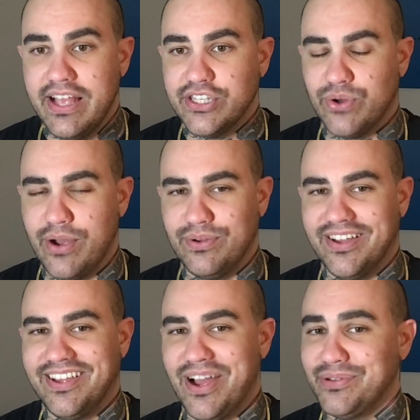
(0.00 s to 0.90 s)
So
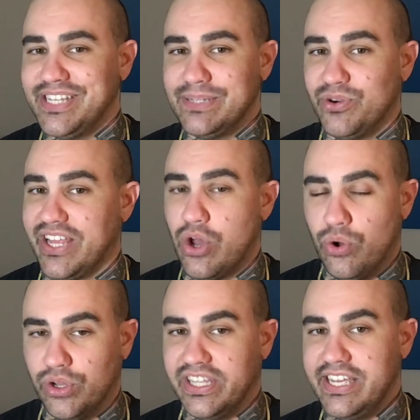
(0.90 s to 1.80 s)
I would say it's more like
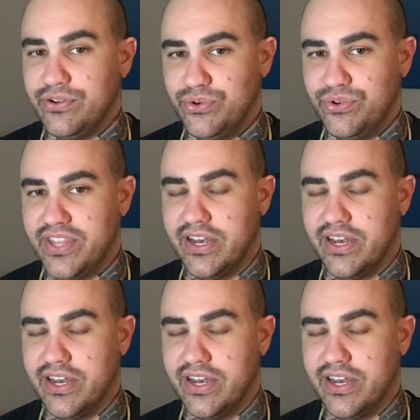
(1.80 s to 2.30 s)
holy oud